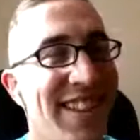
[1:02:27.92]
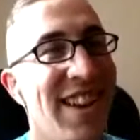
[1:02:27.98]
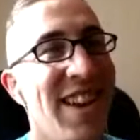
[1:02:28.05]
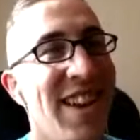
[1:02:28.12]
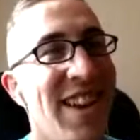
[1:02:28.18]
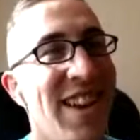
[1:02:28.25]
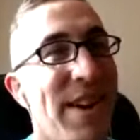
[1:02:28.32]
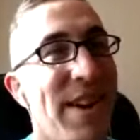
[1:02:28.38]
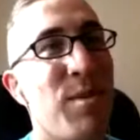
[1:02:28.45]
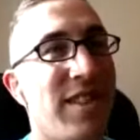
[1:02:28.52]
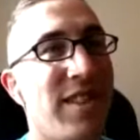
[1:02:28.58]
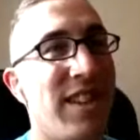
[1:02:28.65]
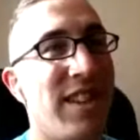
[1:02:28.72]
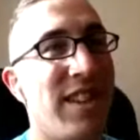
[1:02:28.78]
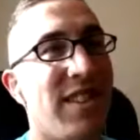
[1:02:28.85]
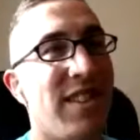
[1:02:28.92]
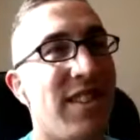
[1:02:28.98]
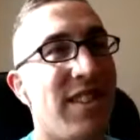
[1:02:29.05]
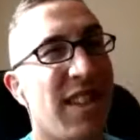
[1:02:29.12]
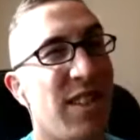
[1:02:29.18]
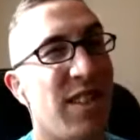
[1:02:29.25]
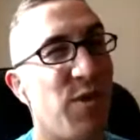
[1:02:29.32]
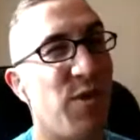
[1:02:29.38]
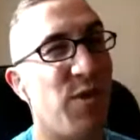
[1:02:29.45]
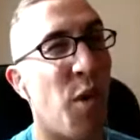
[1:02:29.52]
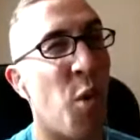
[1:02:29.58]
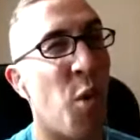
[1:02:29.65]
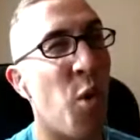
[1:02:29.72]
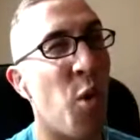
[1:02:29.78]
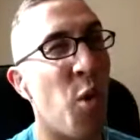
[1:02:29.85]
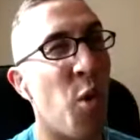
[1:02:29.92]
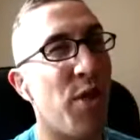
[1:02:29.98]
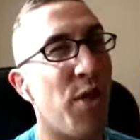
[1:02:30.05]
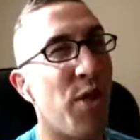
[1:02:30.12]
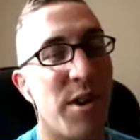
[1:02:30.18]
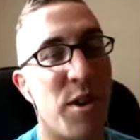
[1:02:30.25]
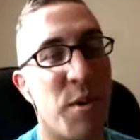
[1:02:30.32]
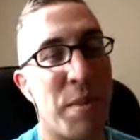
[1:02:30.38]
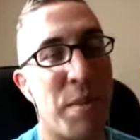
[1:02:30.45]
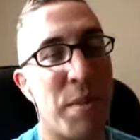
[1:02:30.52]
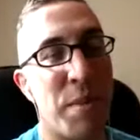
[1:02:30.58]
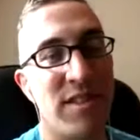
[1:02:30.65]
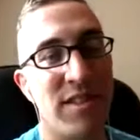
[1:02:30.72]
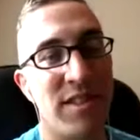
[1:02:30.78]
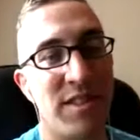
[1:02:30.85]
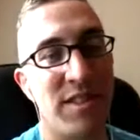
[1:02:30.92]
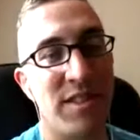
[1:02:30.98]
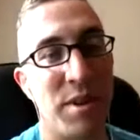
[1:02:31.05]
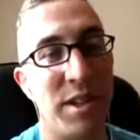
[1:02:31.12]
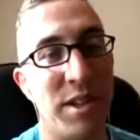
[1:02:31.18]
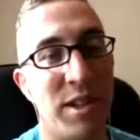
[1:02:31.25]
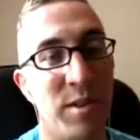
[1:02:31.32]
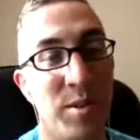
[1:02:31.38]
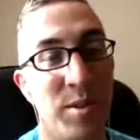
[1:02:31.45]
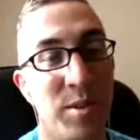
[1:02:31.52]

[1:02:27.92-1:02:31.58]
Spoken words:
My dad was like 6'4", 300 pounds. He's pretty huge.